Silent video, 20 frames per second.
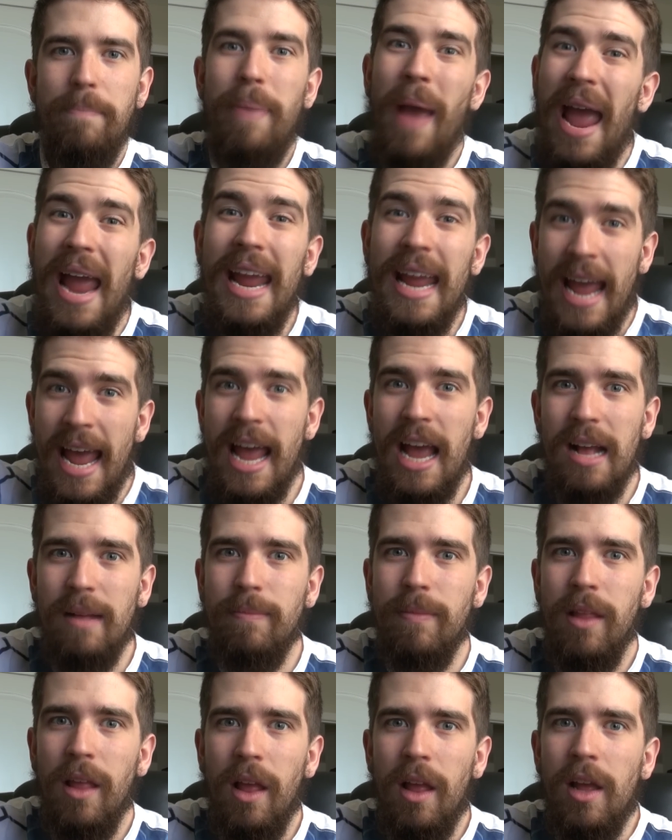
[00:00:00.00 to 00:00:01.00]
Pay
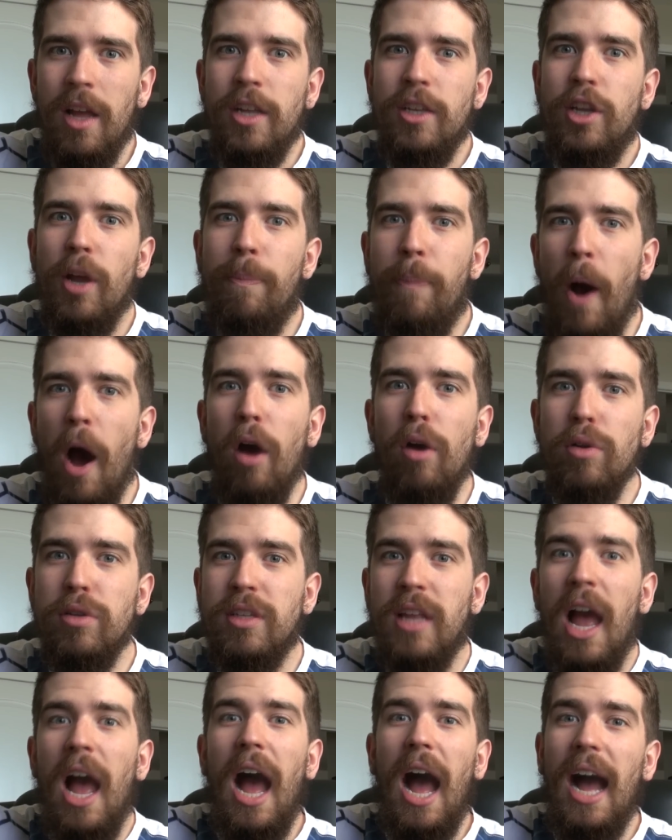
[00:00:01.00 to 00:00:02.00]
him to
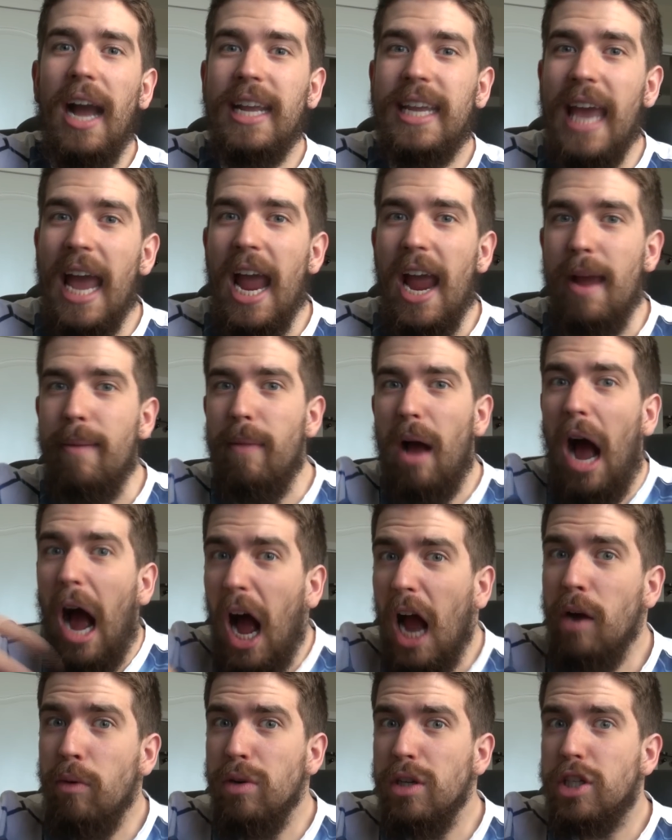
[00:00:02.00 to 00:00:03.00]
post a game
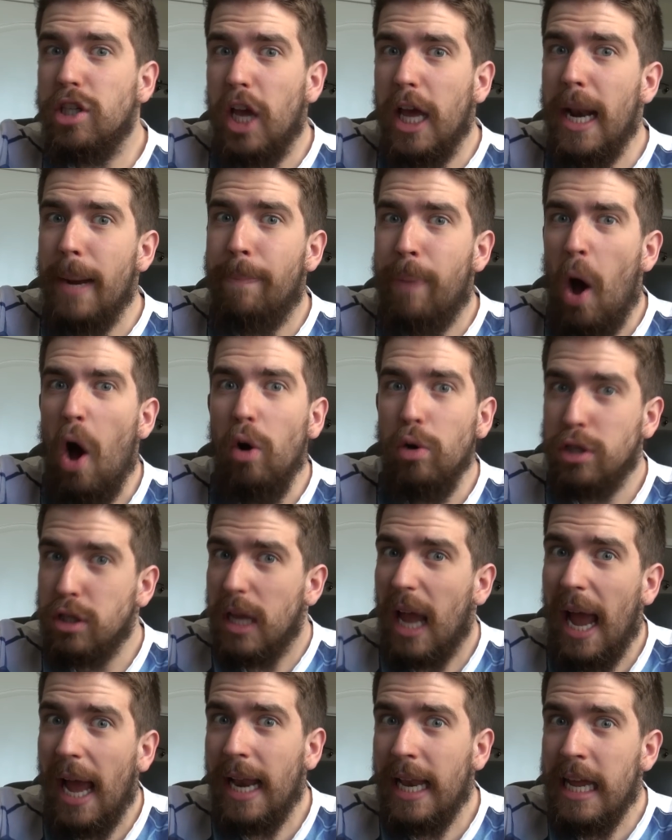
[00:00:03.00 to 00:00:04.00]
I was gonna
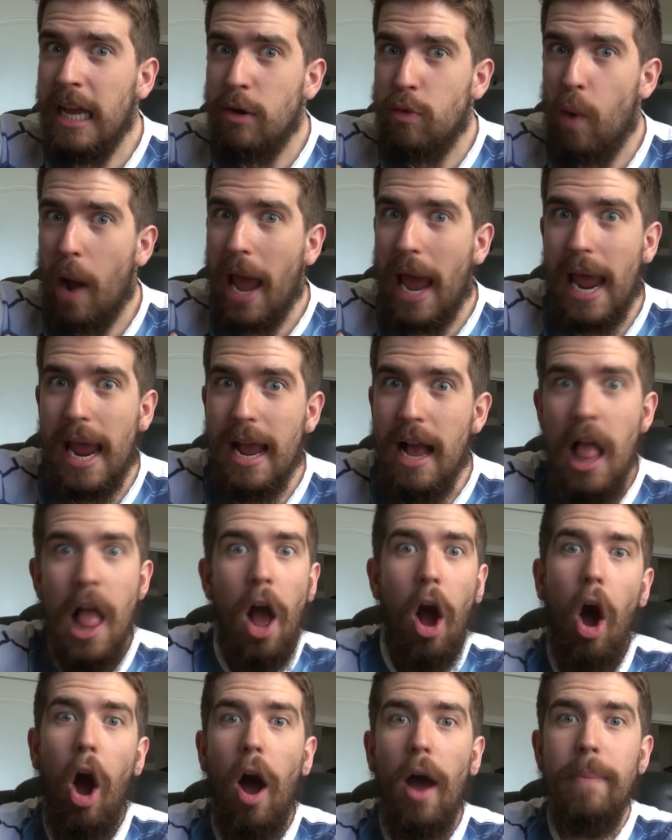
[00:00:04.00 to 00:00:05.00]
post anyway
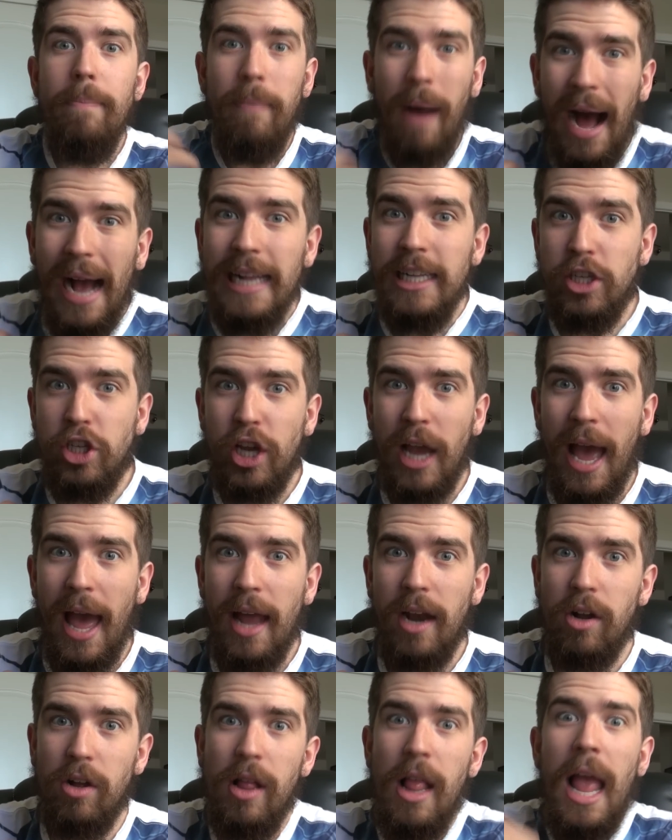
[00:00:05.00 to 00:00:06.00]
on my
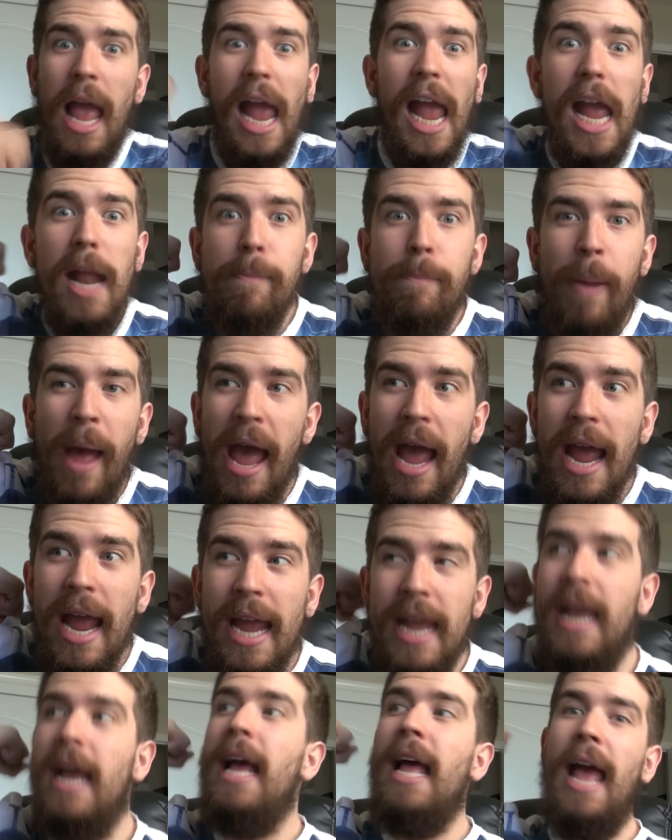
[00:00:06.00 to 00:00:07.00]
channel, and
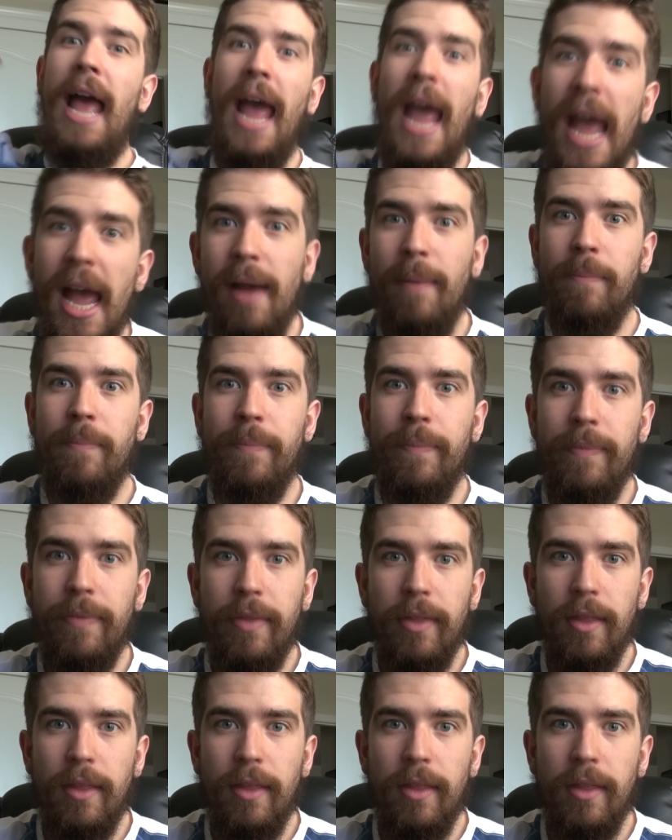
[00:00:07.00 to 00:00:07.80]
pay him.